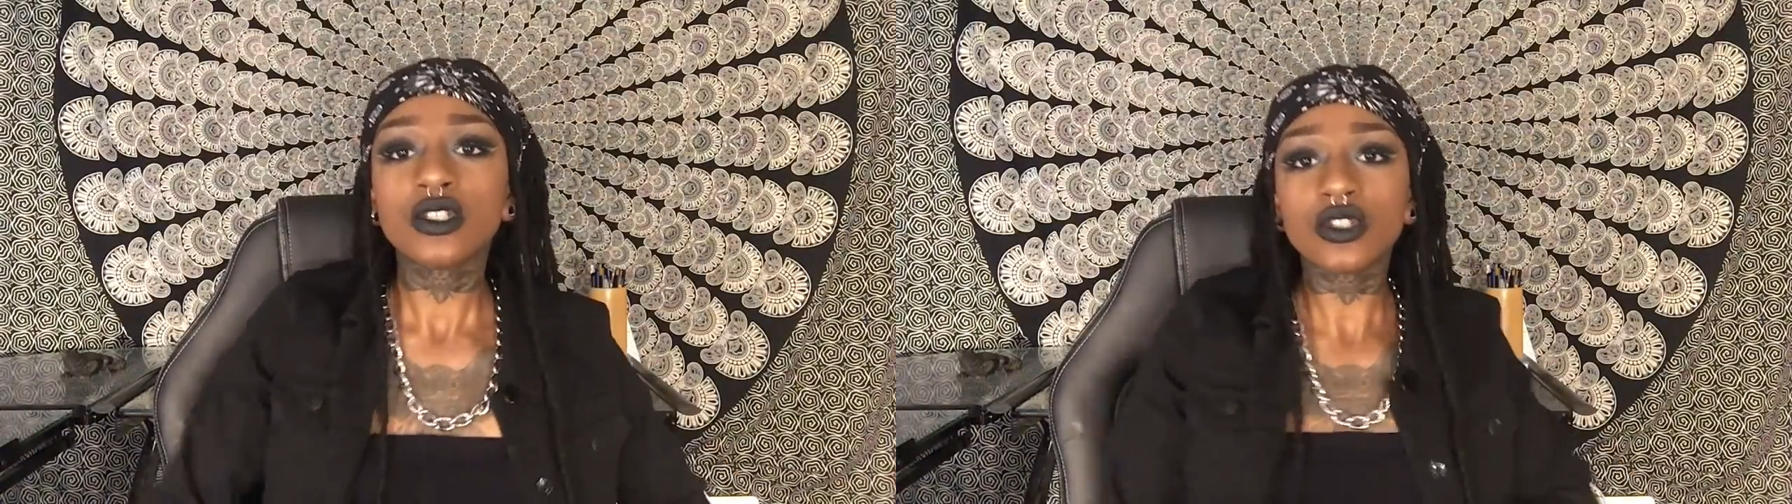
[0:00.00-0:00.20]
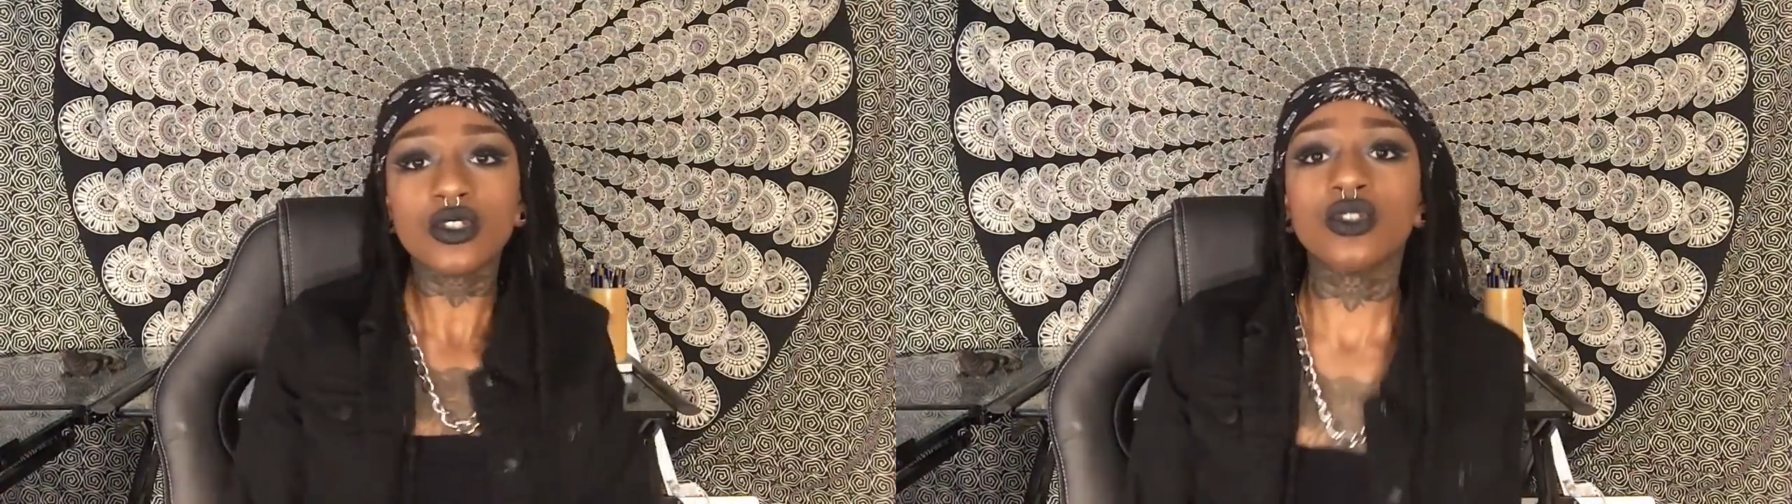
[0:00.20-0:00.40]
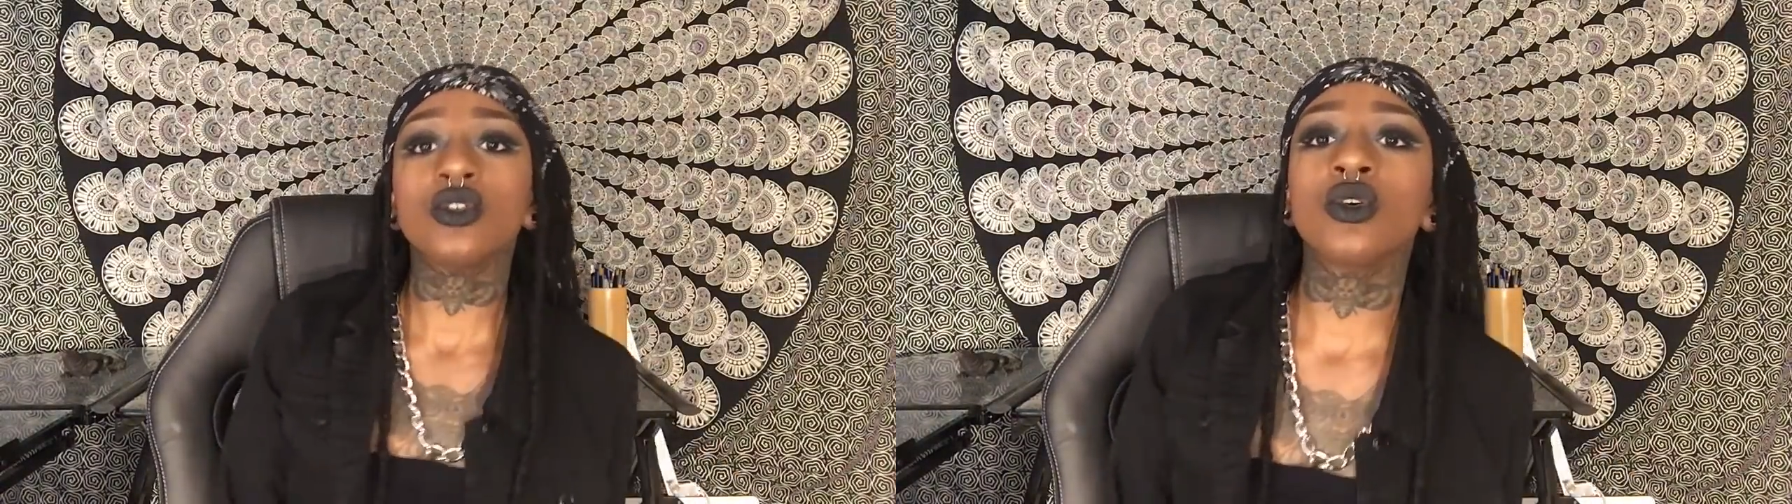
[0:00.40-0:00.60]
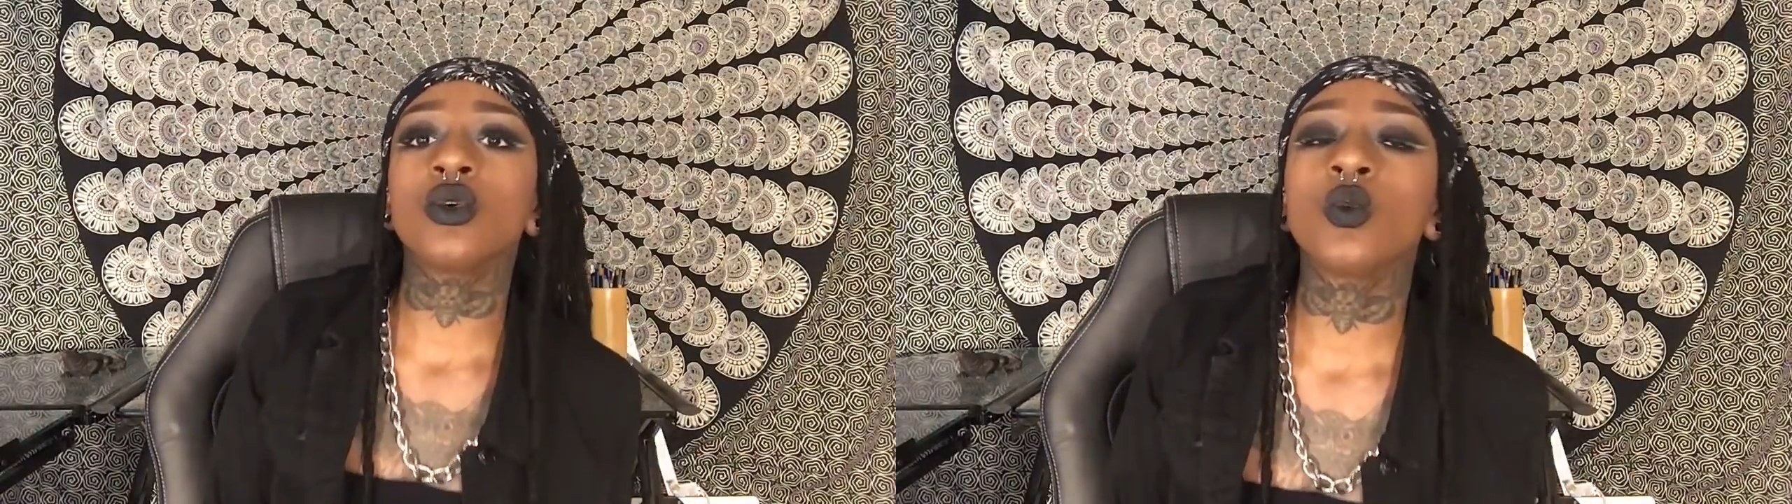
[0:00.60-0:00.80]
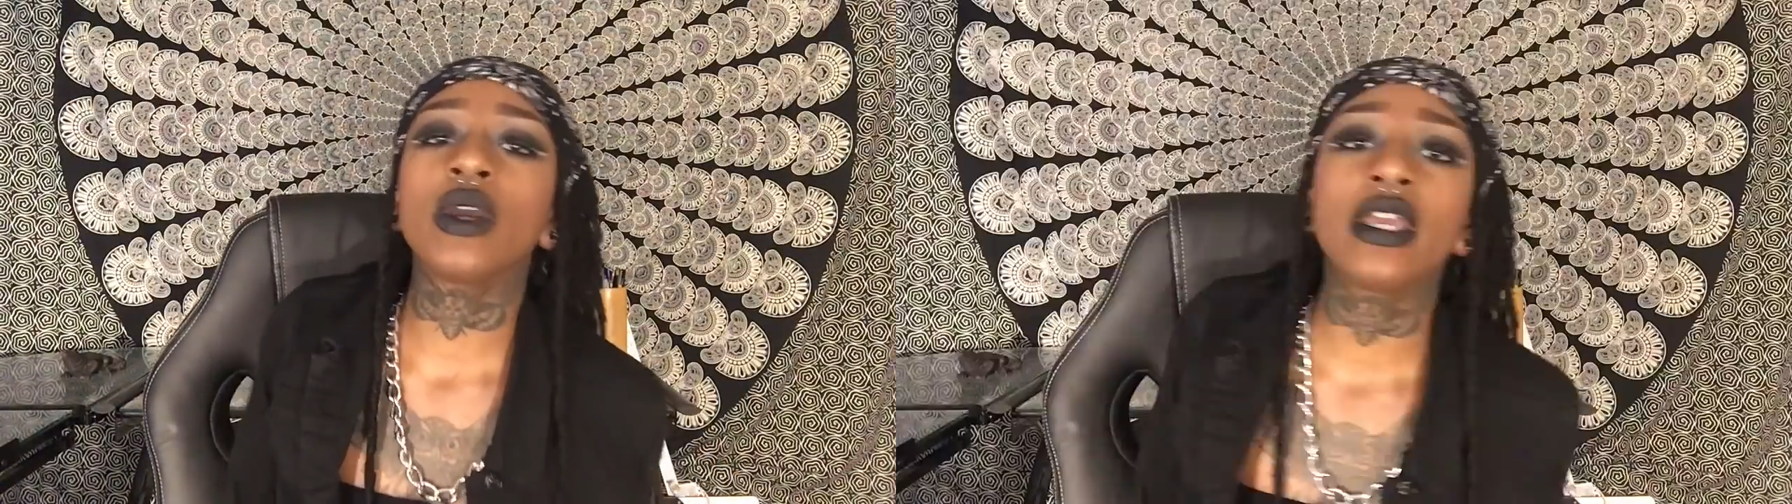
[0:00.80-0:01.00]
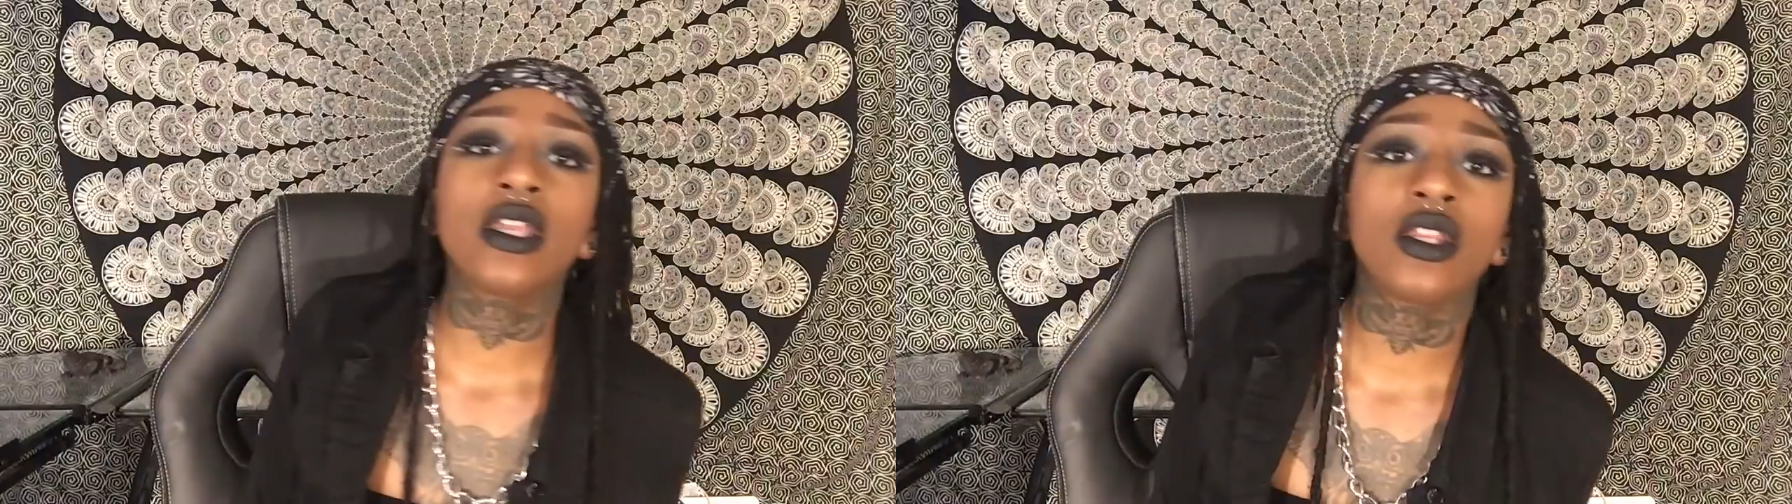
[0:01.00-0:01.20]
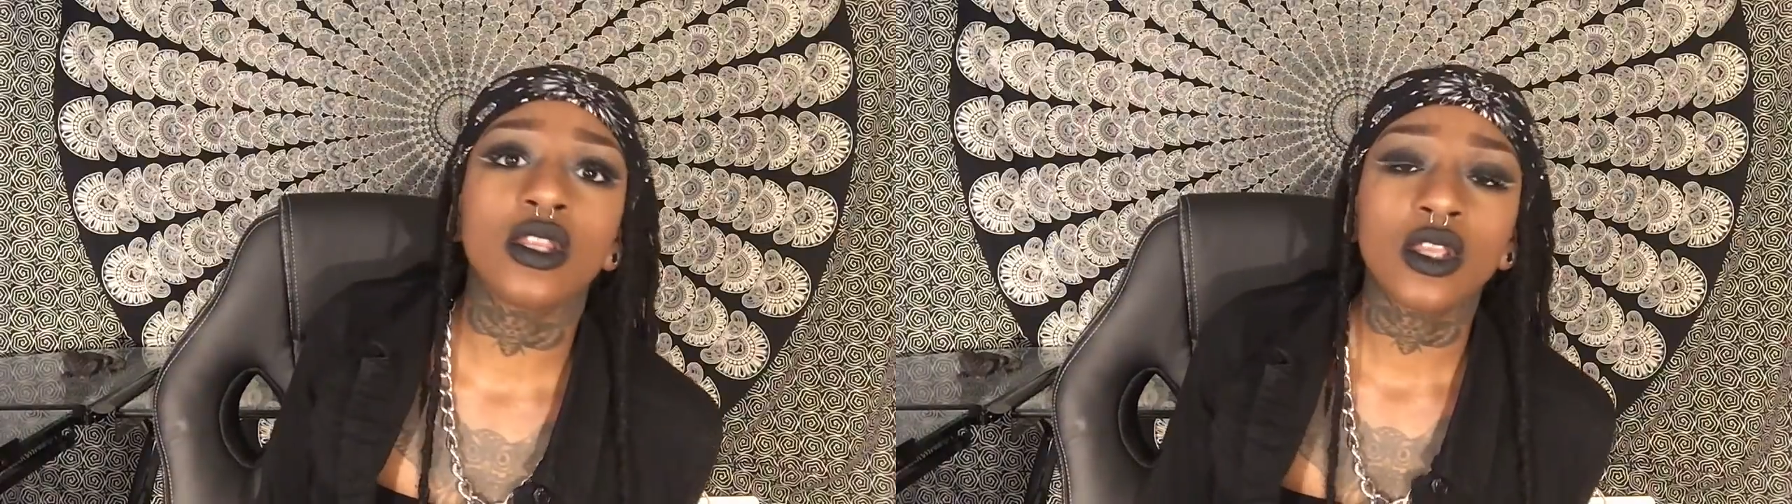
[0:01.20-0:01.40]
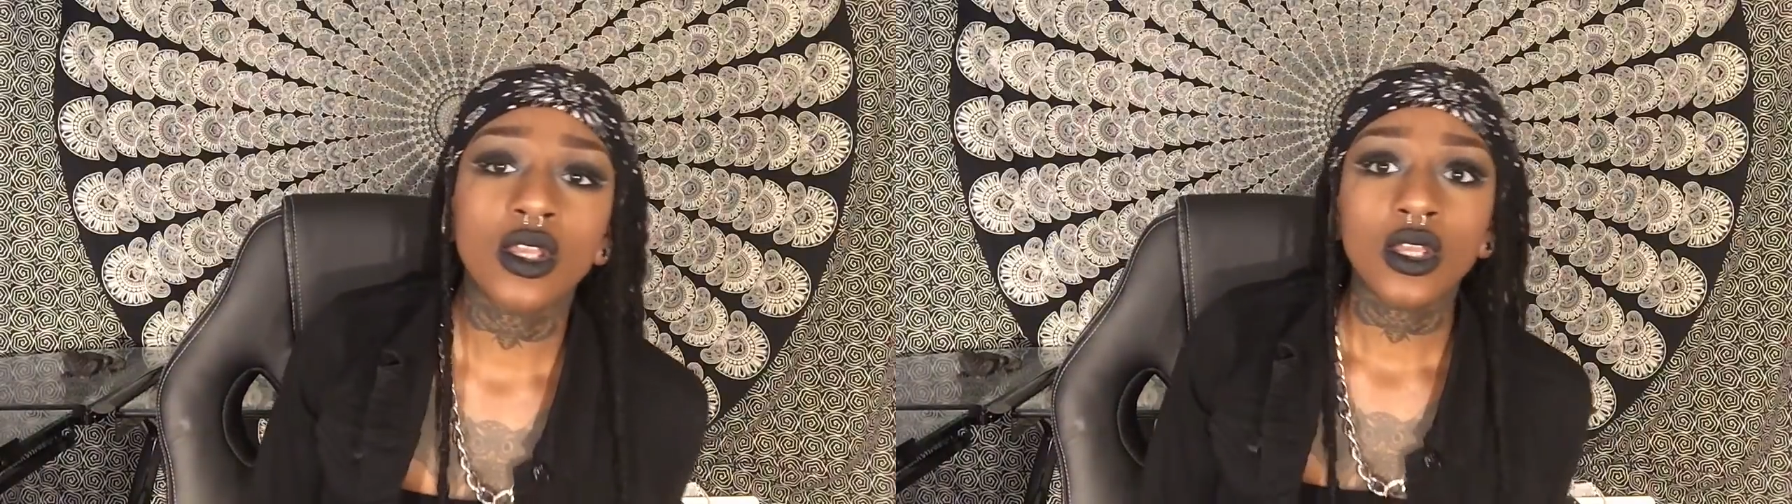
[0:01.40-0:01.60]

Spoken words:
to do when